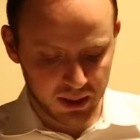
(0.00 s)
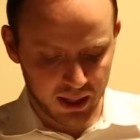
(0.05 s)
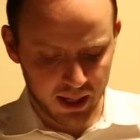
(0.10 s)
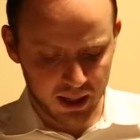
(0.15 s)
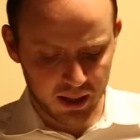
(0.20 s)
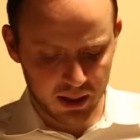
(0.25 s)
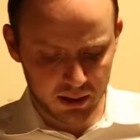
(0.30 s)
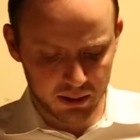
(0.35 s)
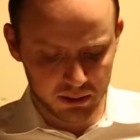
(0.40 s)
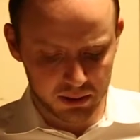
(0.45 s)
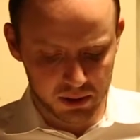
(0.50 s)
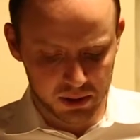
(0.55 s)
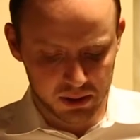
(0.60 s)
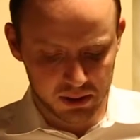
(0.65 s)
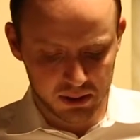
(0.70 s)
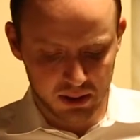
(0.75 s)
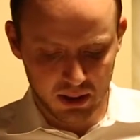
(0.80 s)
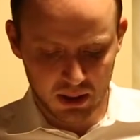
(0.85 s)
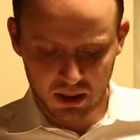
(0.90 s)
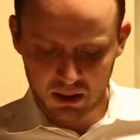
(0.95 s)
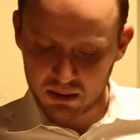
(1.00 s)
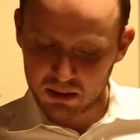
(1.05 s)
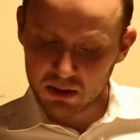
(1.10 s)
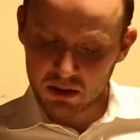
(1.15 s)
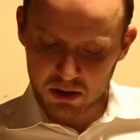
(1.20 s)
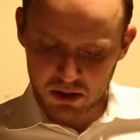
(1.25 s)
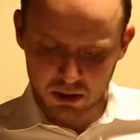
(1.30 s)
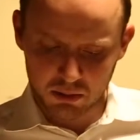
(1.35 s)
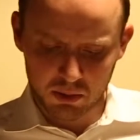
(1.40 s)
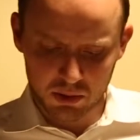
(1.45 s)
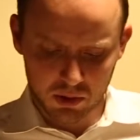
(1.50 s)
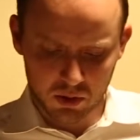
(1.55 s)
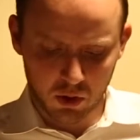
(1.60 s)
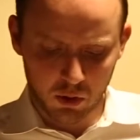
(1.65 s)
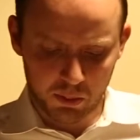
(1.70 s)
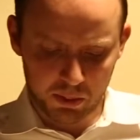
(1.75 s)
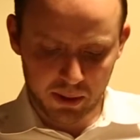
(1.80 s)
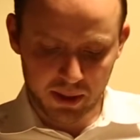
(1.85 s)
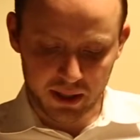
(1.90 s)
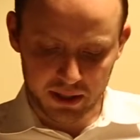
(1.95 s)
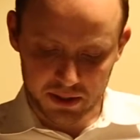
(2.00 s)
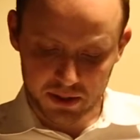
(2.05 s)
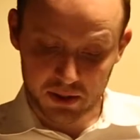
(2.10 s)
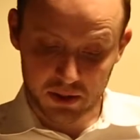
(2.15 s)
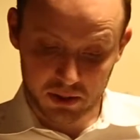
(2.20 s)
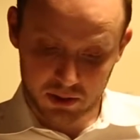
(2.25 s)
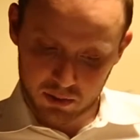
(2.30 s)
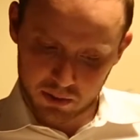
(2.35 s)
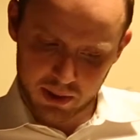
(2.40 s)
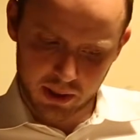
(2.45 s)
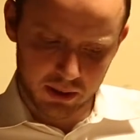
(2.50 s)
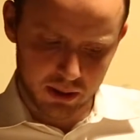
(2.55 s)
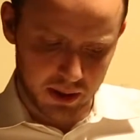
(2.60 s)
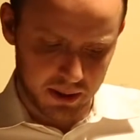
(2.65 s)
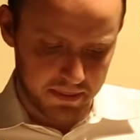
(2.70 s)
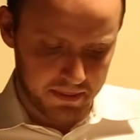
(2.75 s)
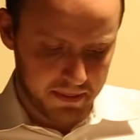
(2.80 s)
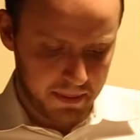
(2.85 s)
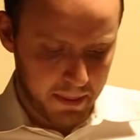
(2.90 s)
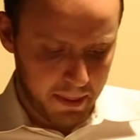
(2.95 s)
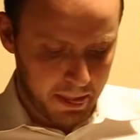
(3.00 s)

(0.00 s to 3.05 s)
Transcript: high heels, she would go places quickly.